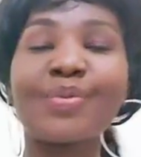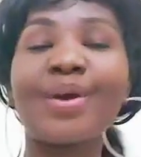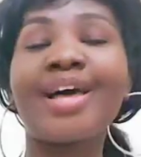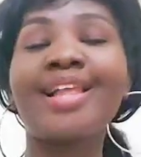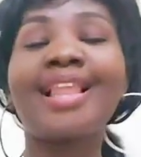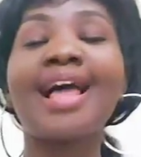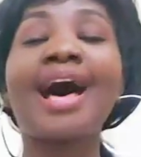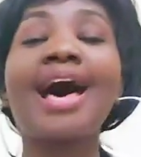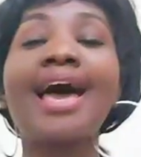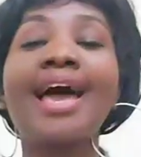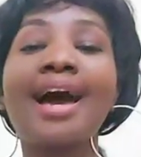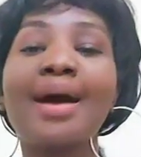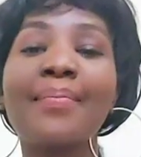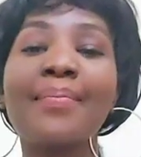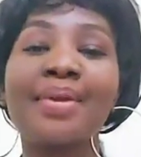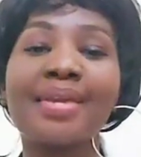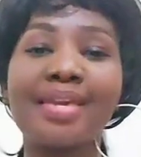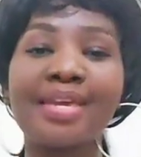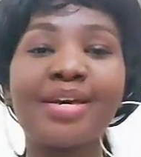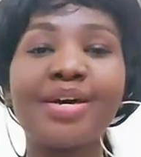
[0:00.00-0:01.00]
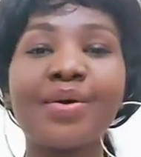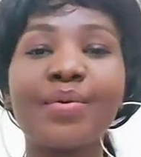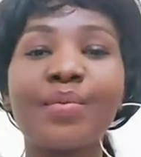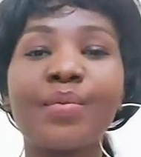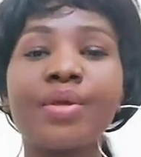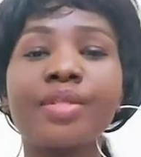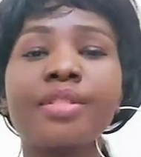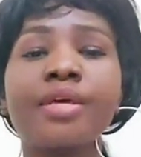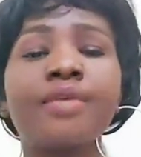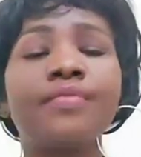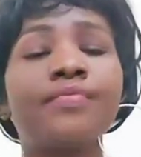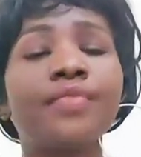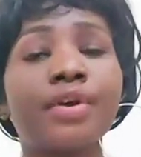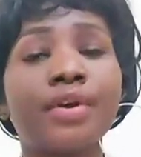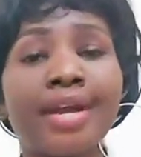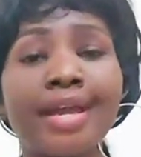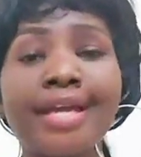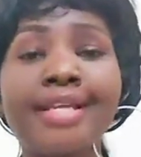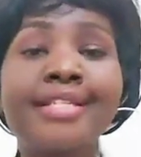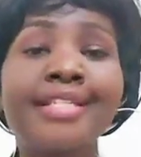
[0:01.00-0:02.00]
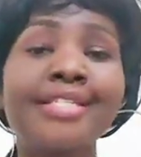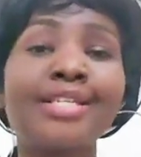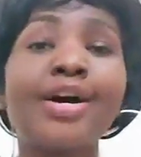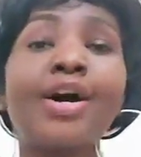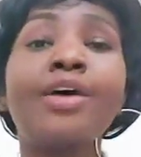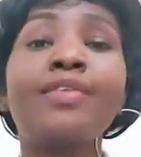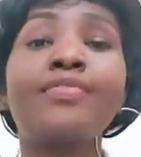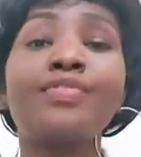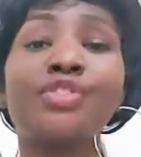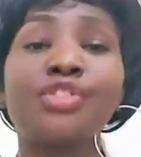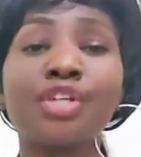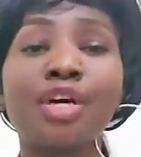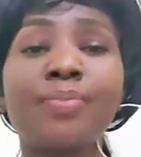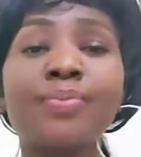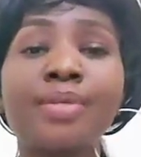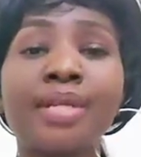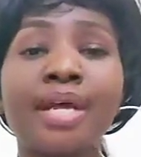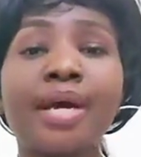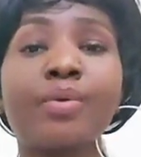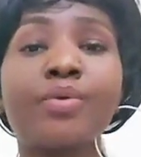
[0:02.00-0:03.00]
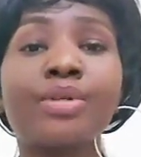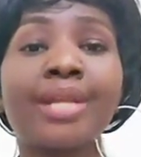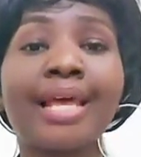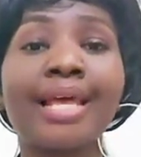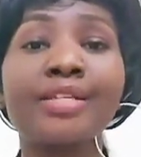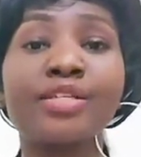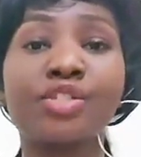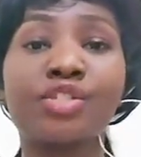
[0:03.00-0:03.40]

Well, I am here with a variety of jobs that I would like